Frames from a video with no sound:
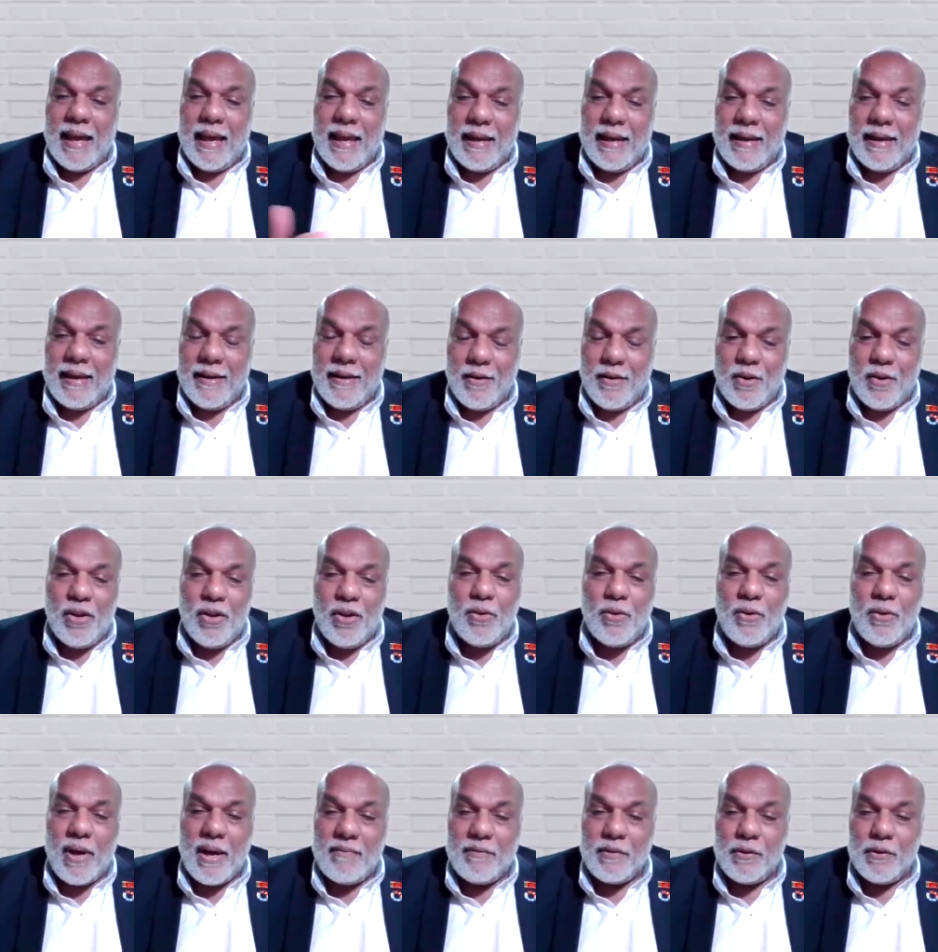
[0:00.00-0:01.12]
And all
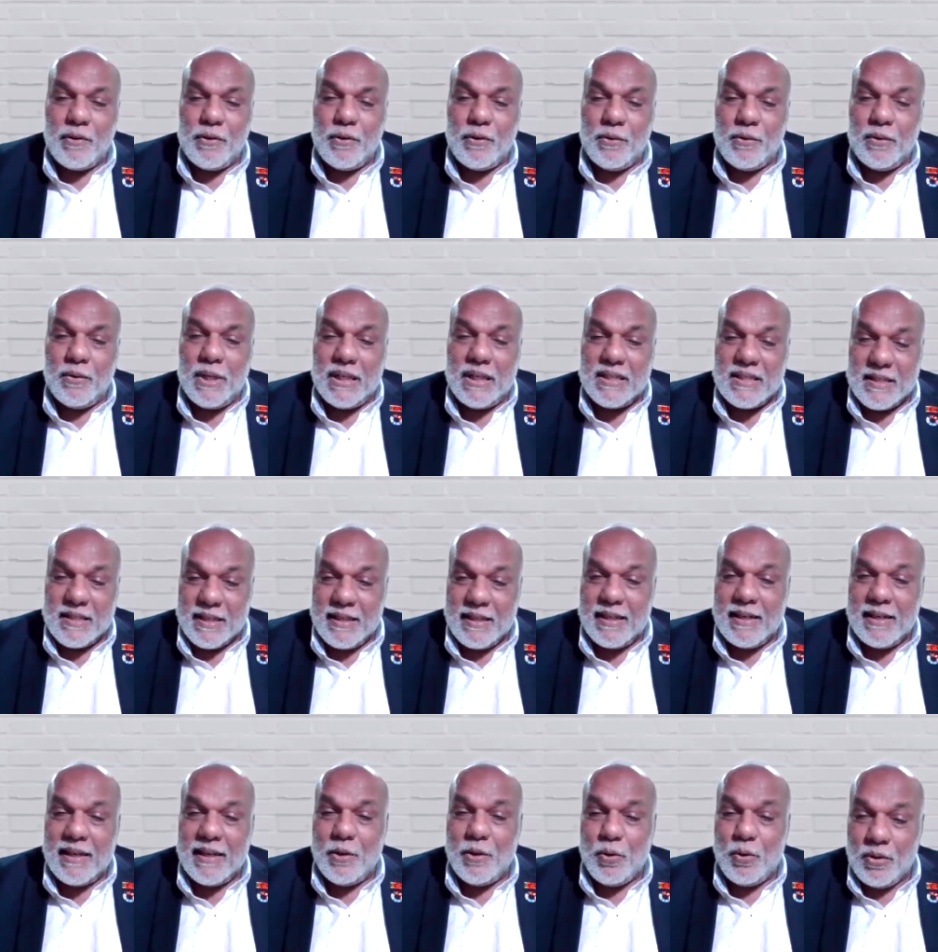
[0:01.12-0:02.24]
you have to do is
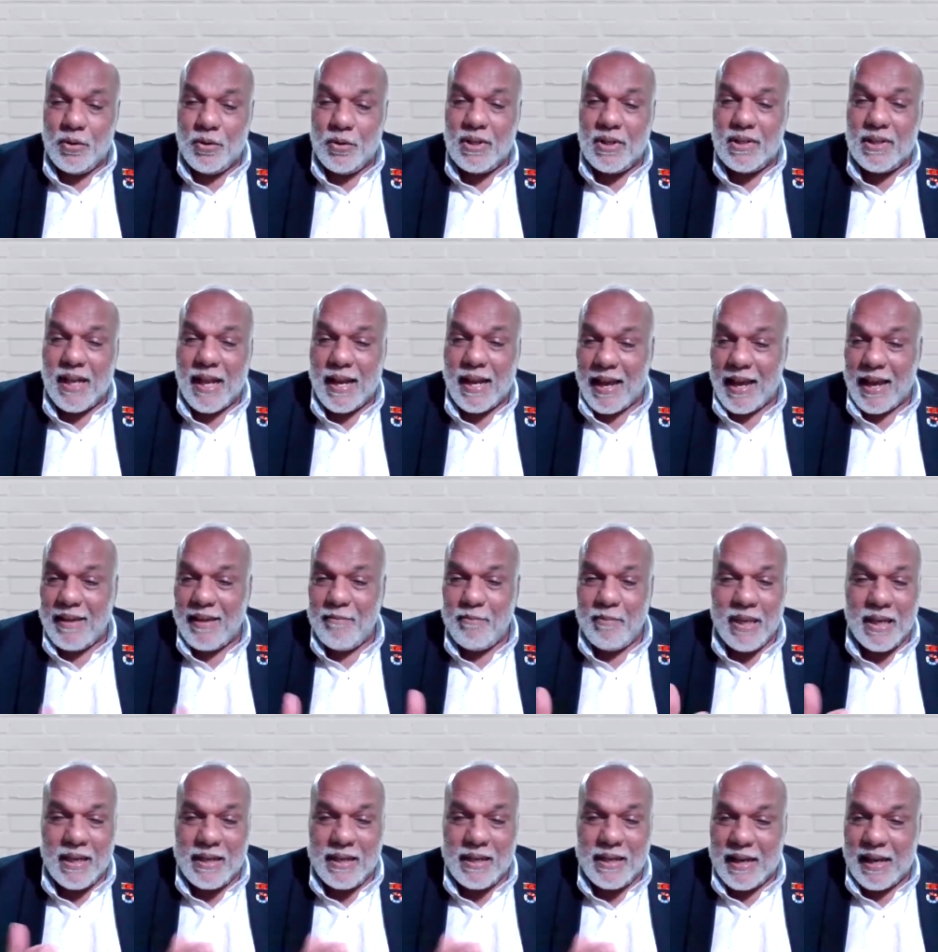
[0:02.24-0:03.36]
really Google, and
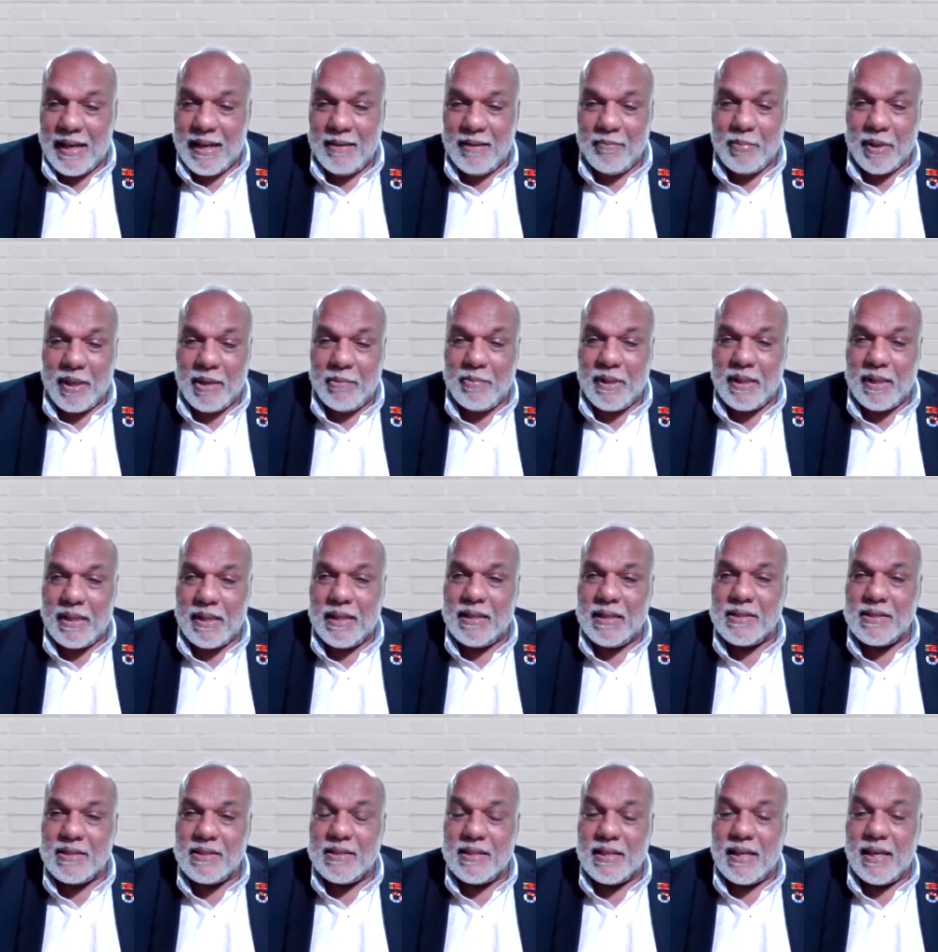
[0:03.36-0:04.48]
I've been telling people
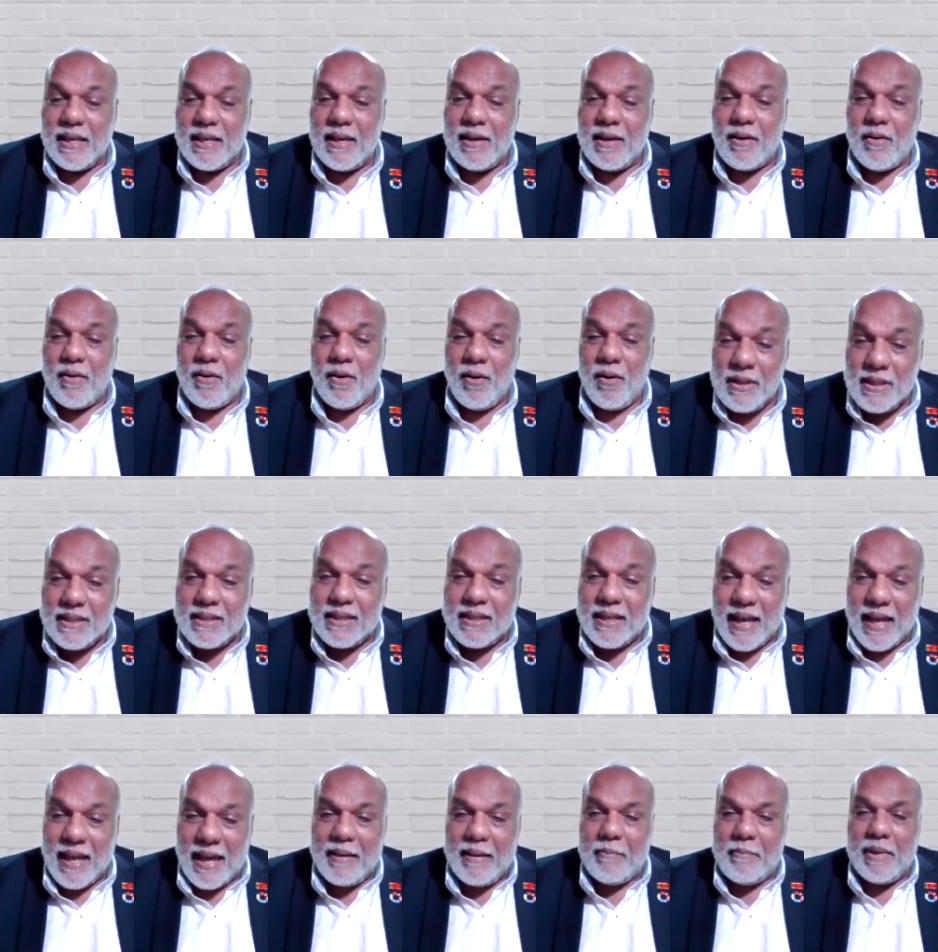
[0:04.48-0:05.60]
this all the
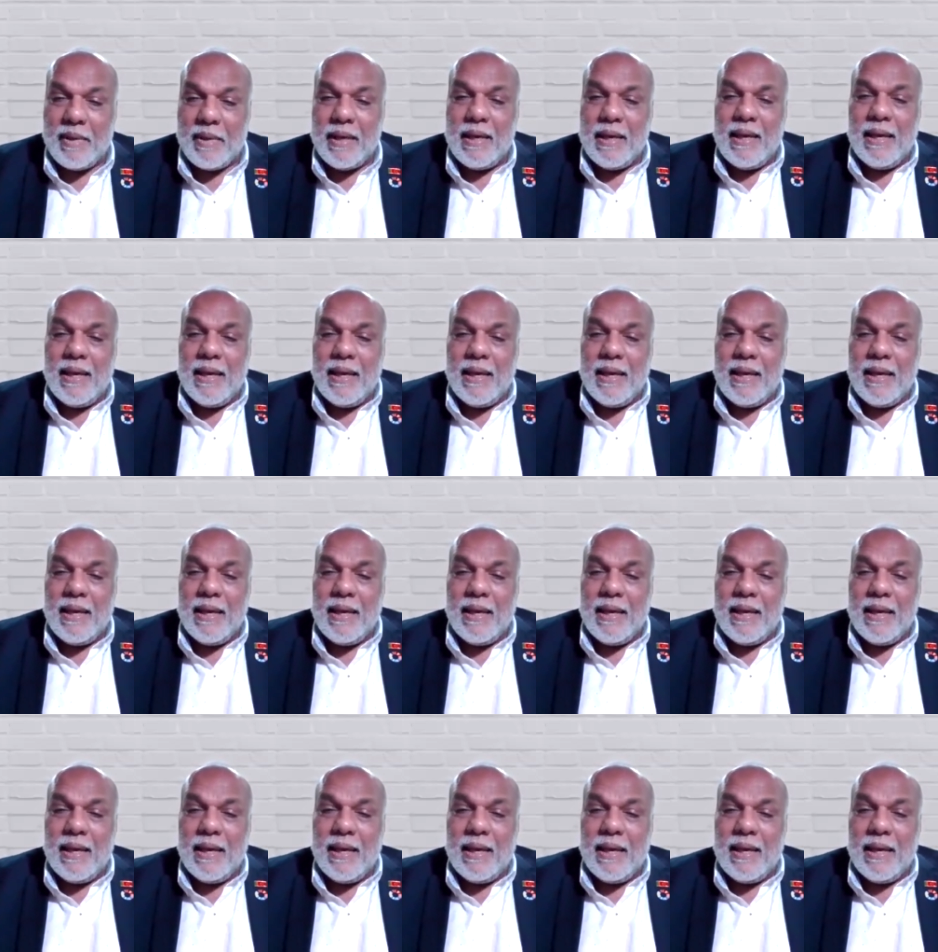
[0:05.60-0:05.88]
time.